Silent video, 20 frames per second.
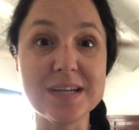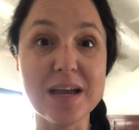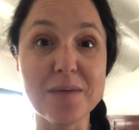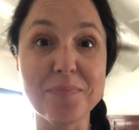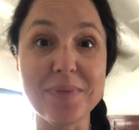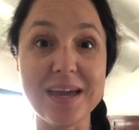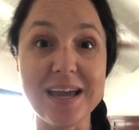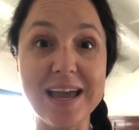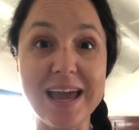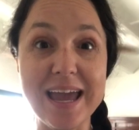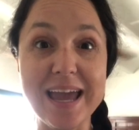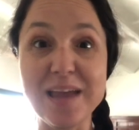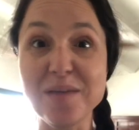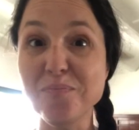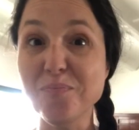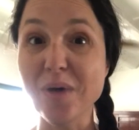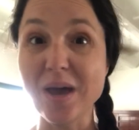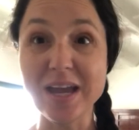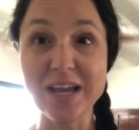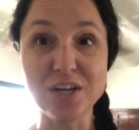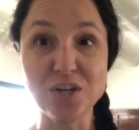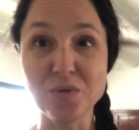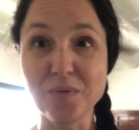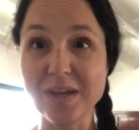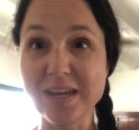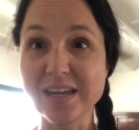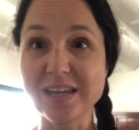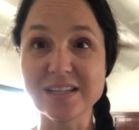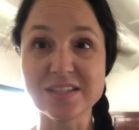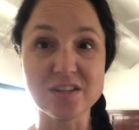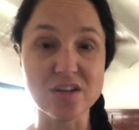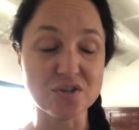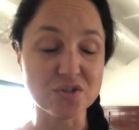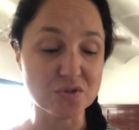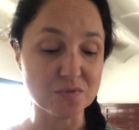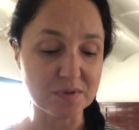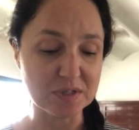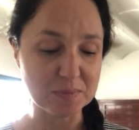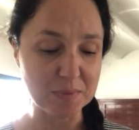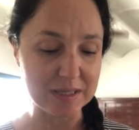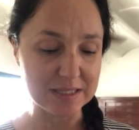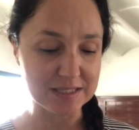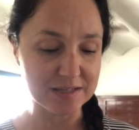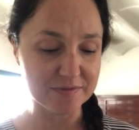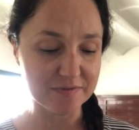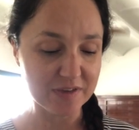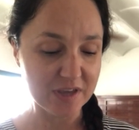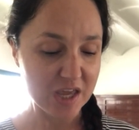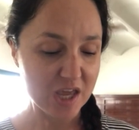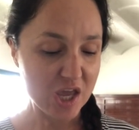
up ink. I hate buying new ink. It's all so expensive.